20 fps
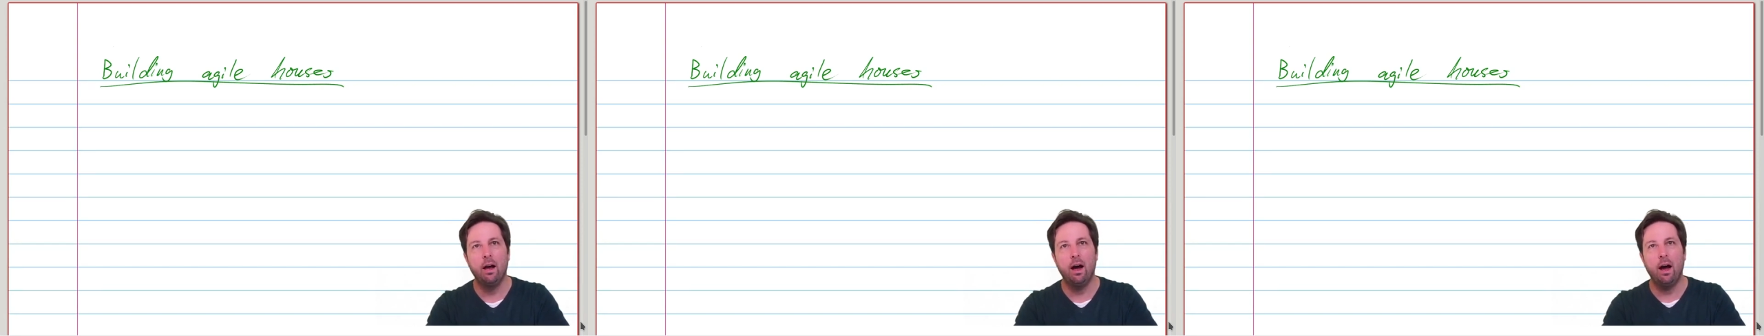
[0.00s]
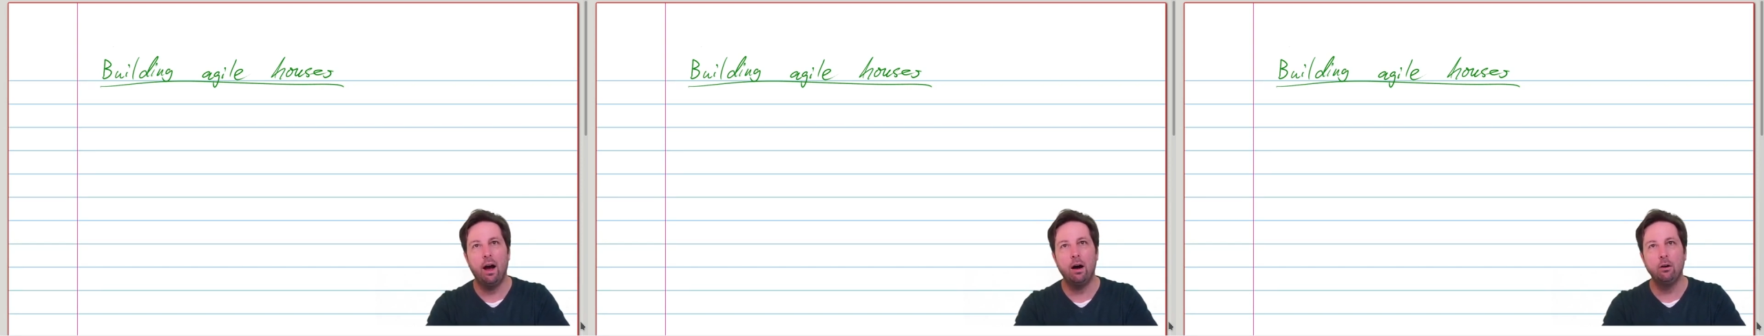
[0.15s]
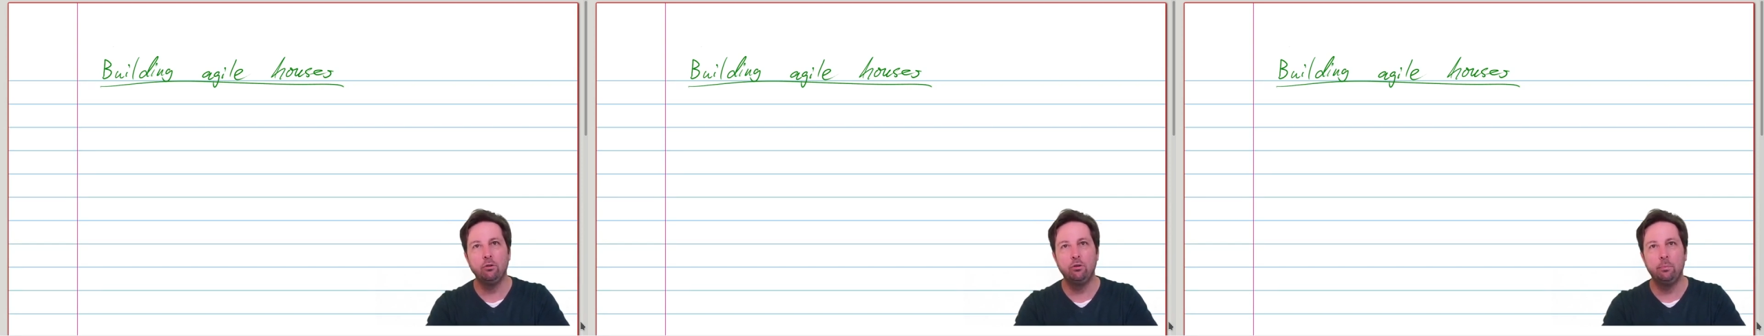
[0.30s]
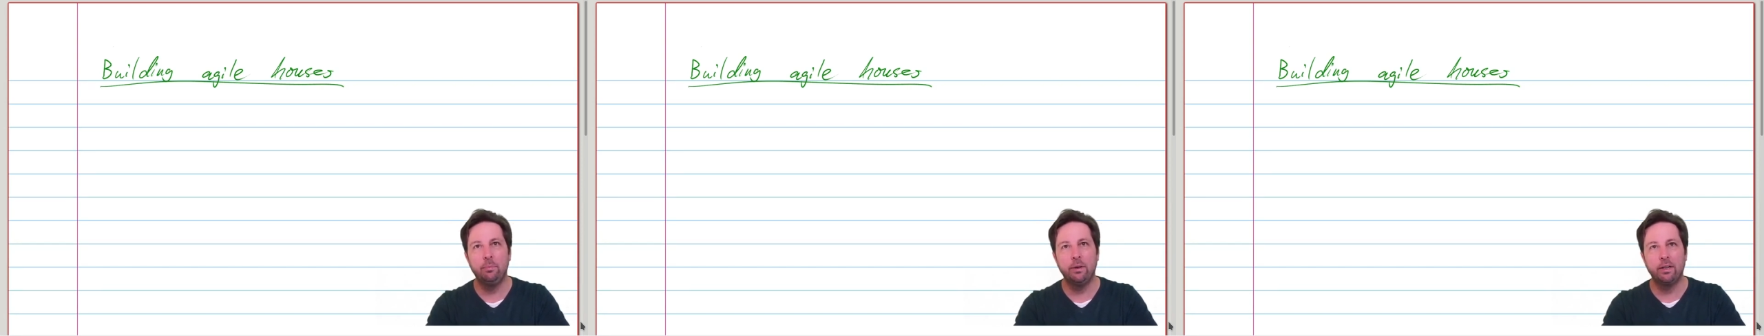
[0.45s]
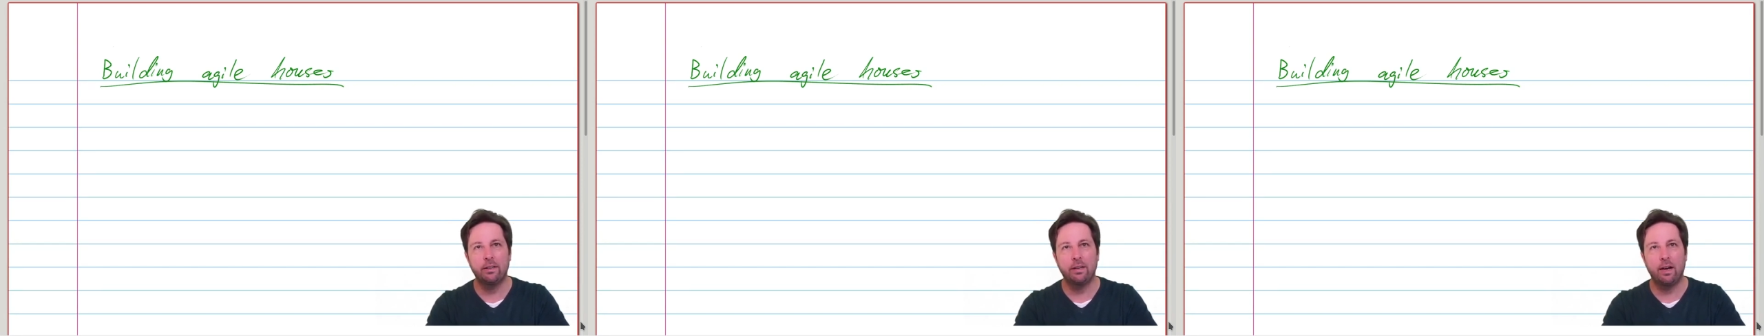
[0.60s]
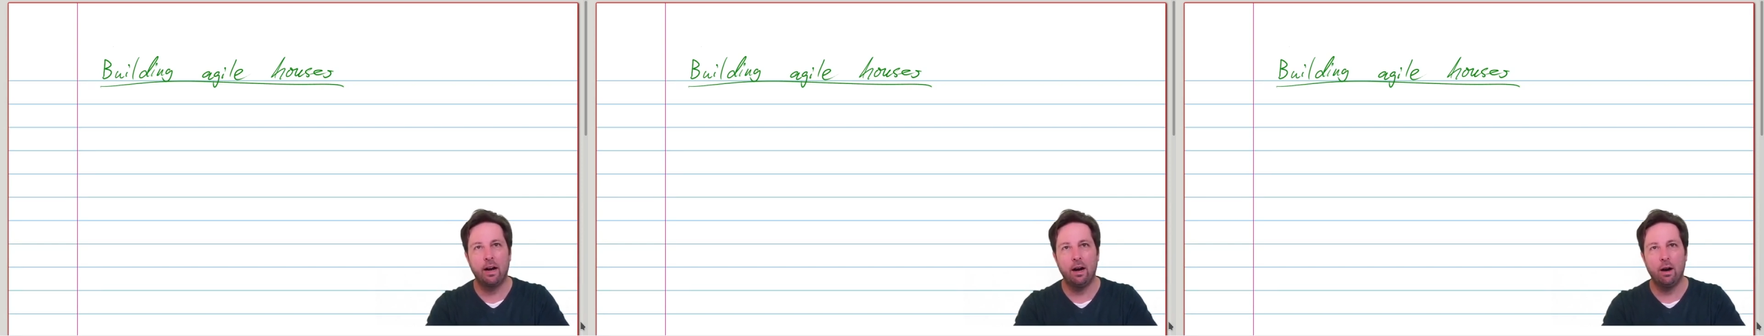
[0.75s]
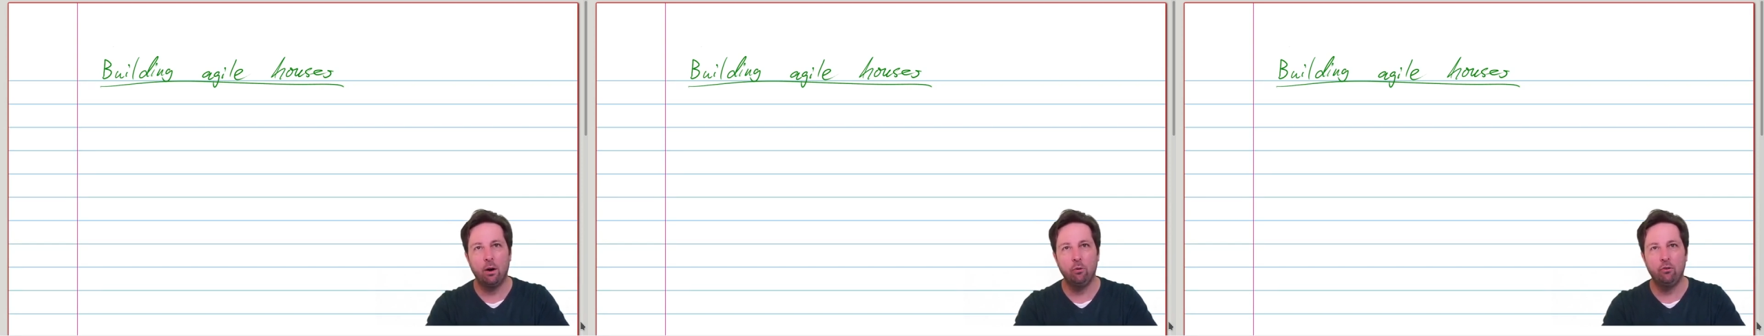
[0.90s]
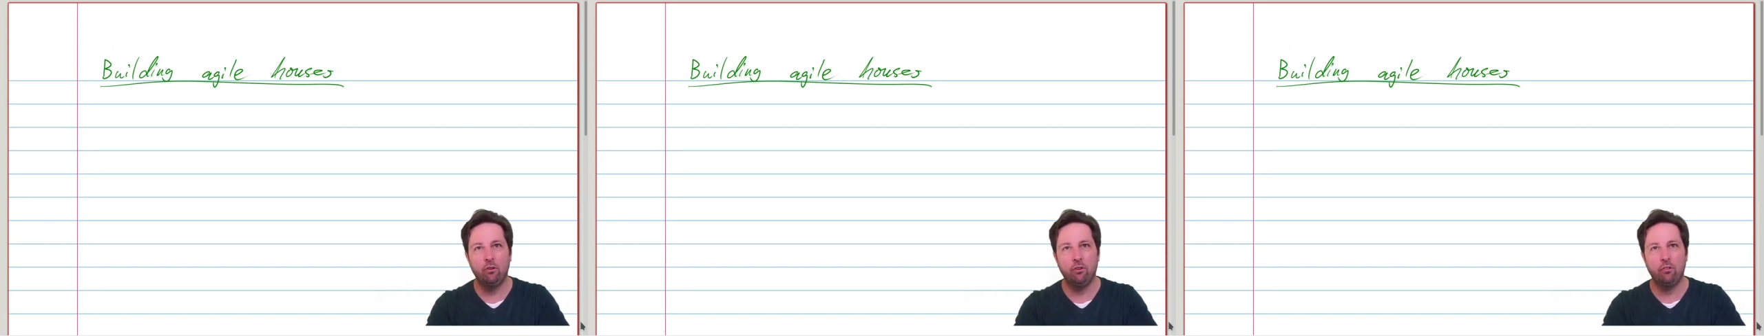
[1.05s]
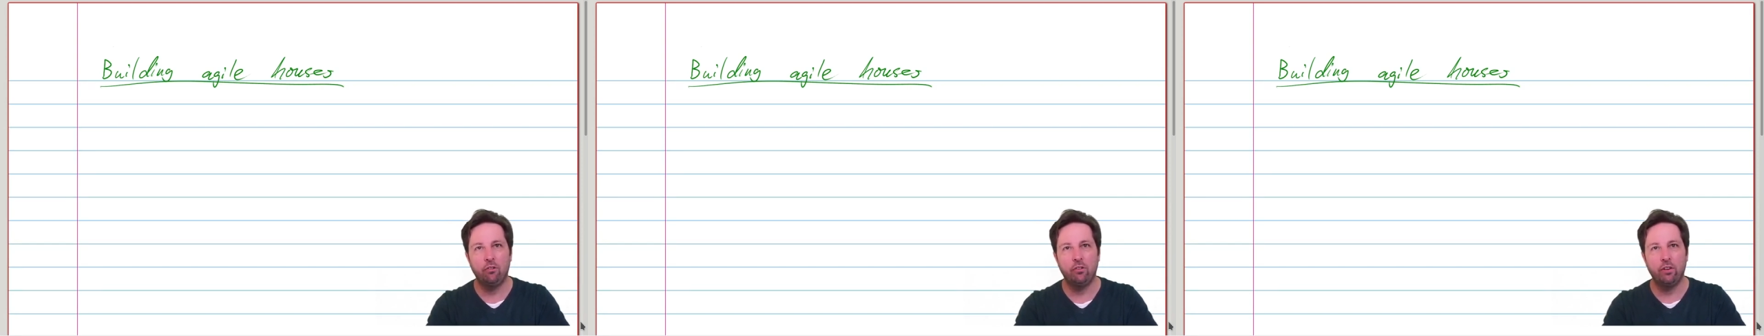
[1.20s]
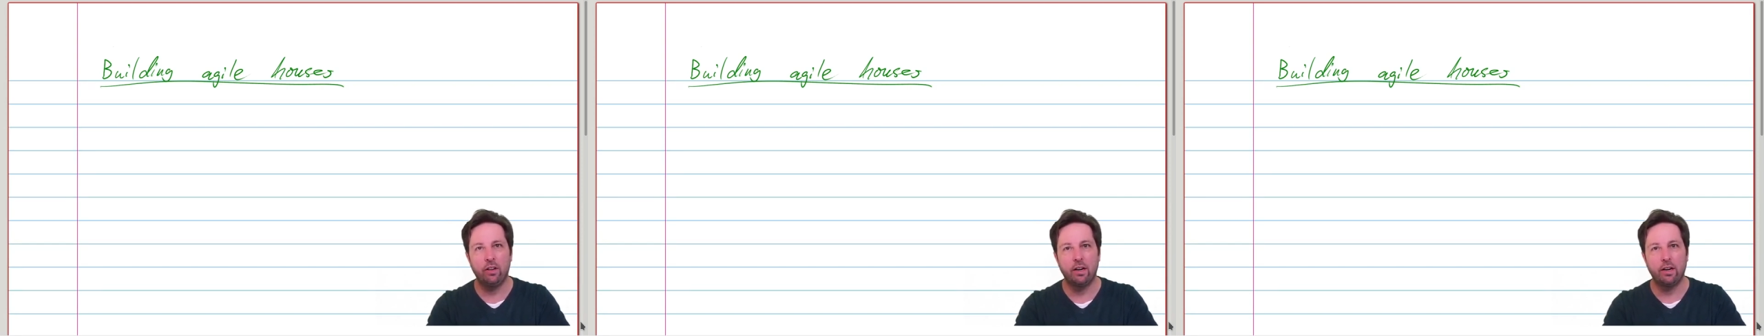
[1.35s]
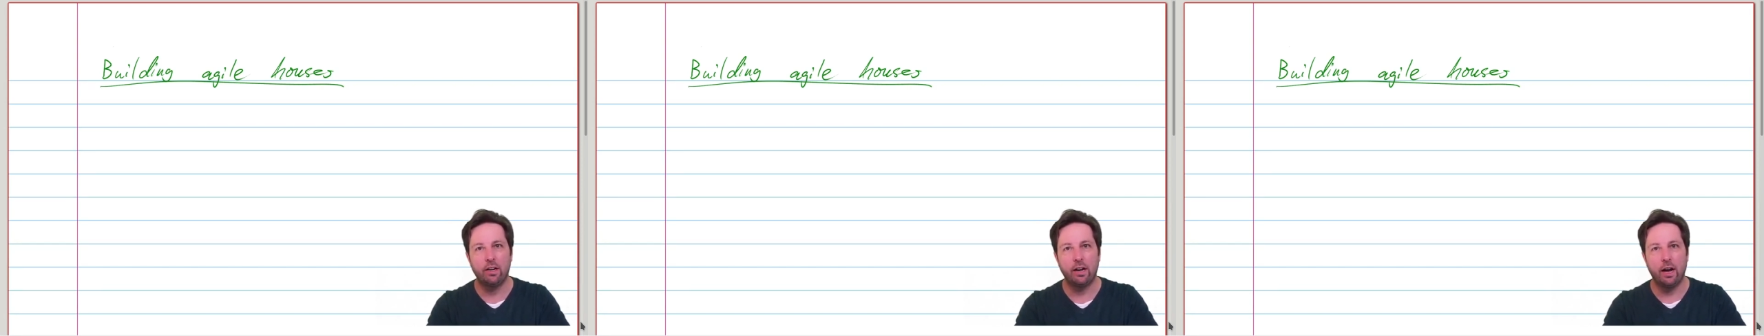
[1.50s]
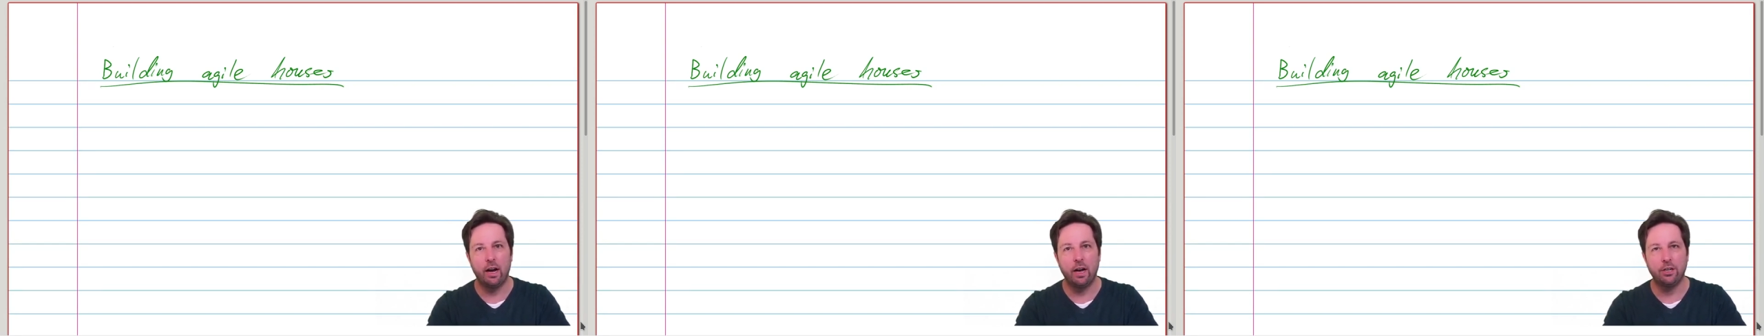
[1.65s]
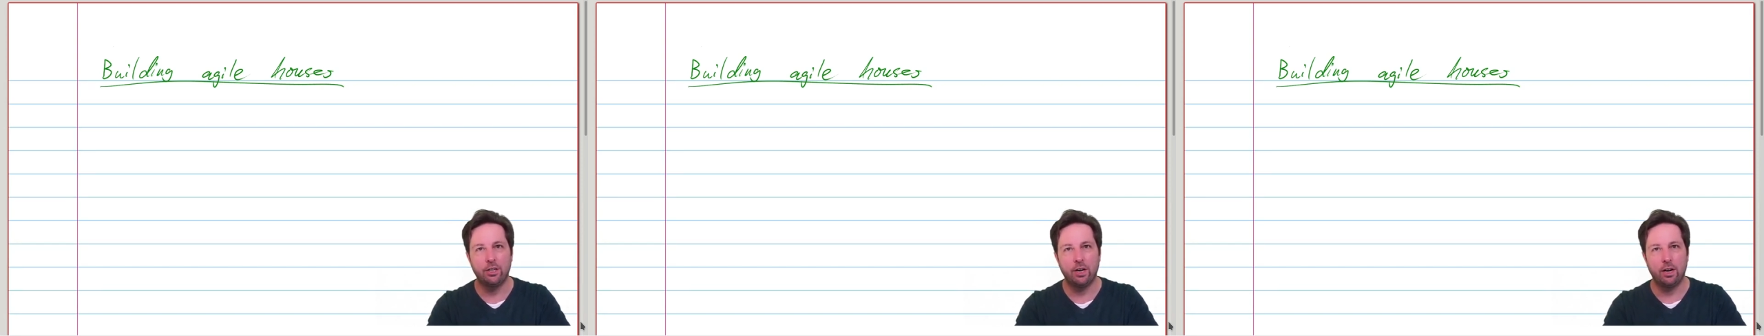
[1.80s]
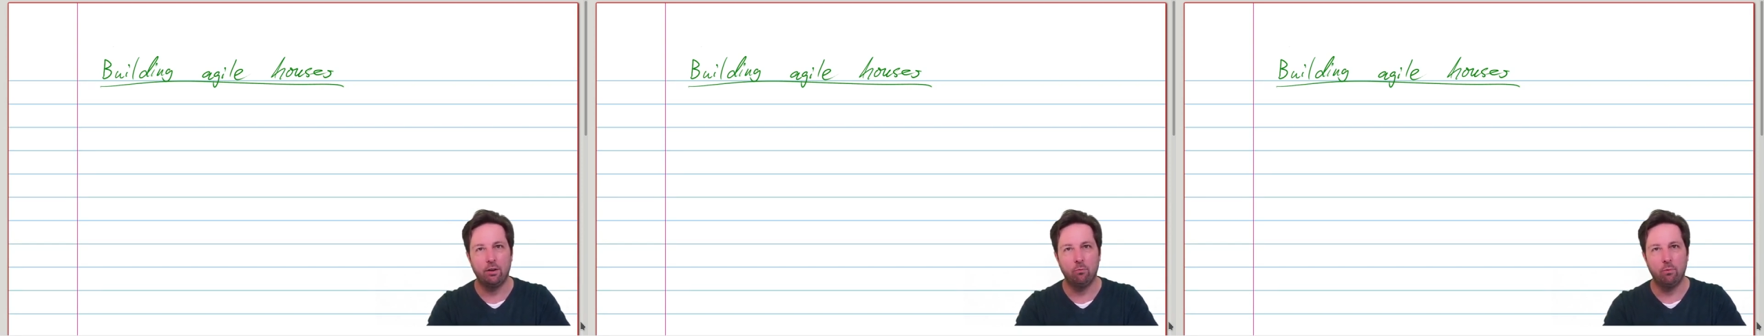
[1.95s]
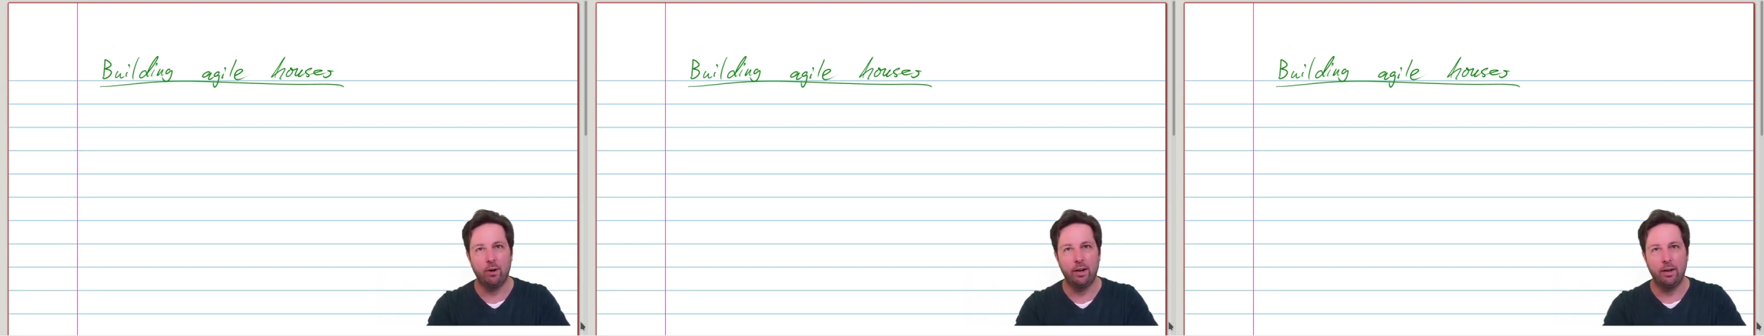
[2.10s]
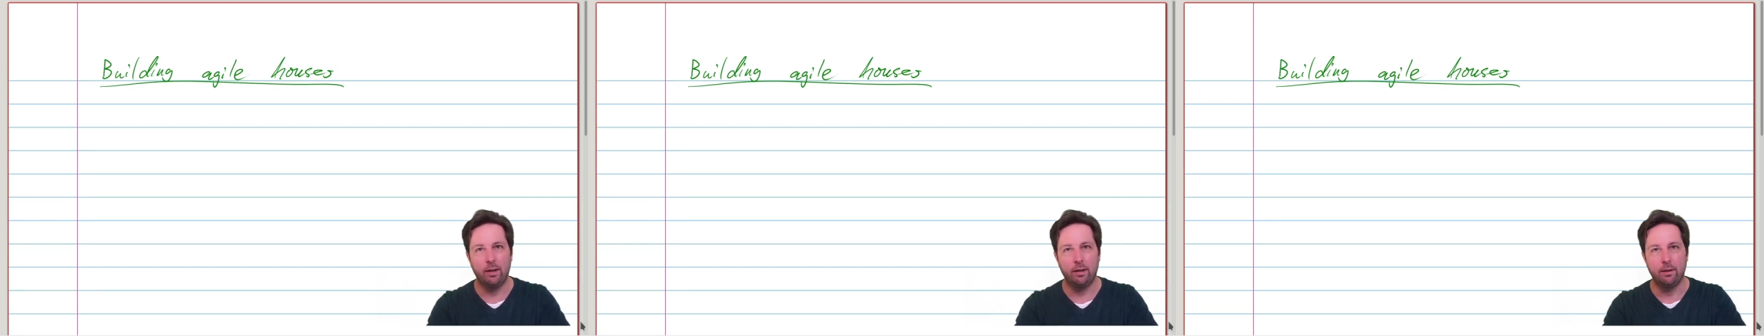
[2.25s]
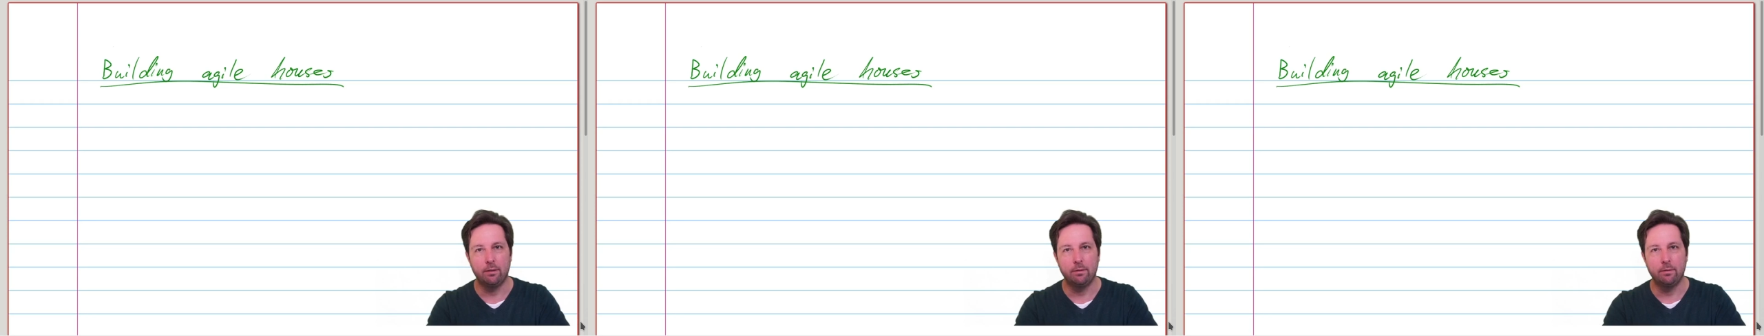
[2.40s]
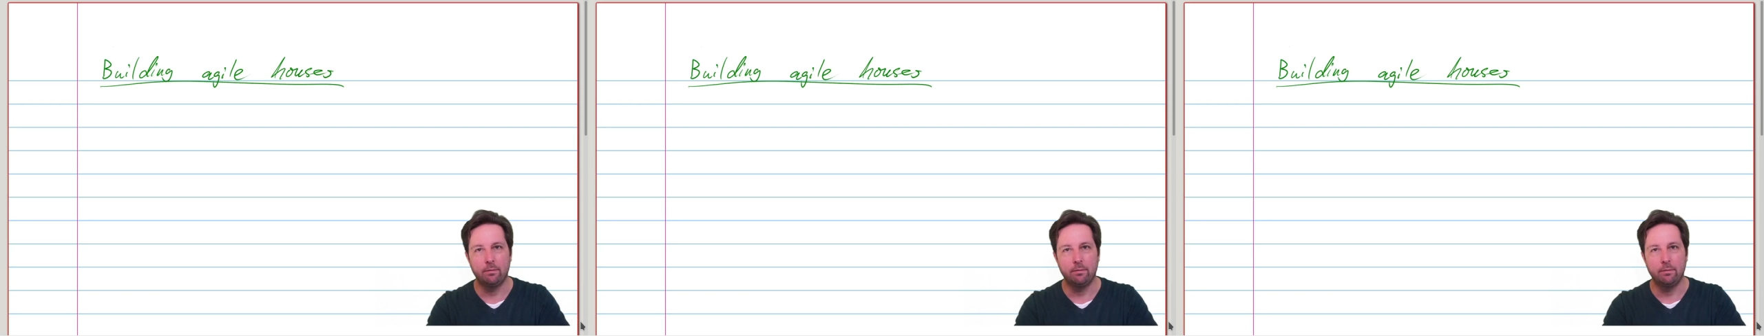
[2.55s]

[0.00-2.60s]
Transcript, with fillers: How to build houses in an agile way.